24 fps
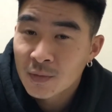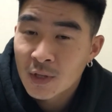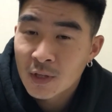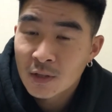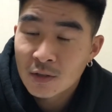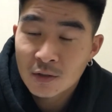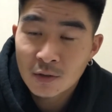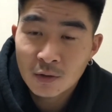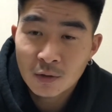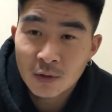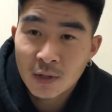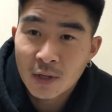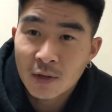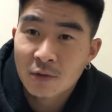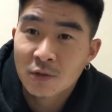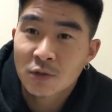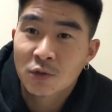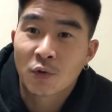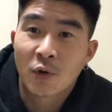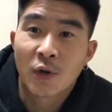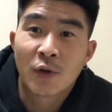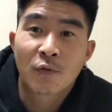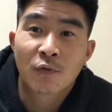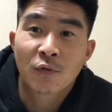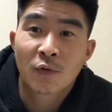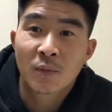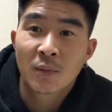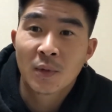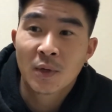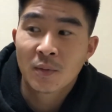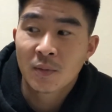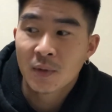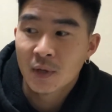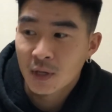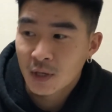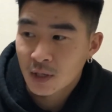So that was great for
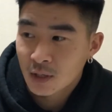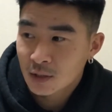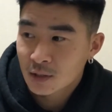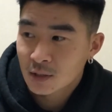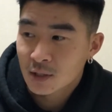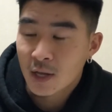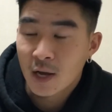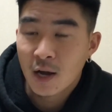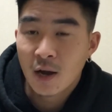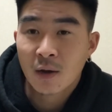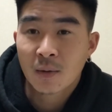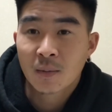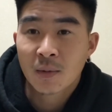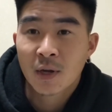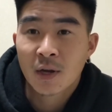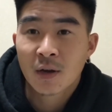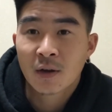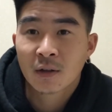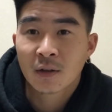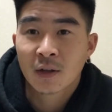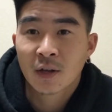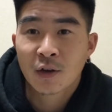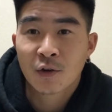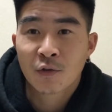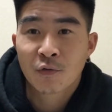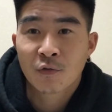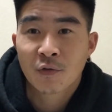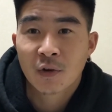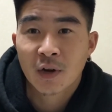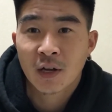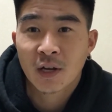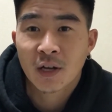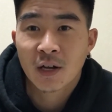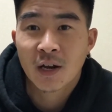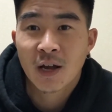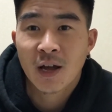me because now I'm here like a
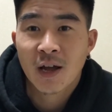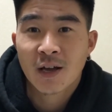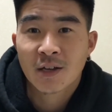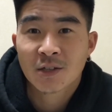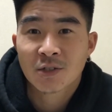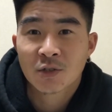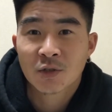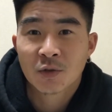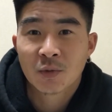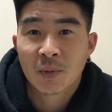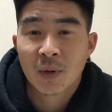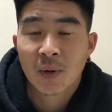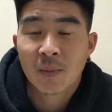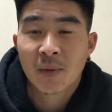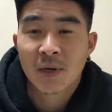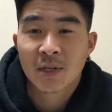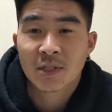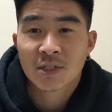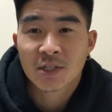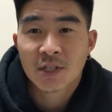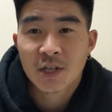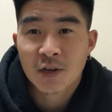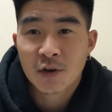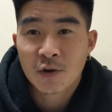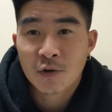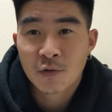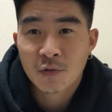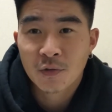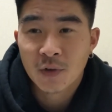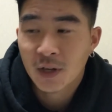fucking asshole by myself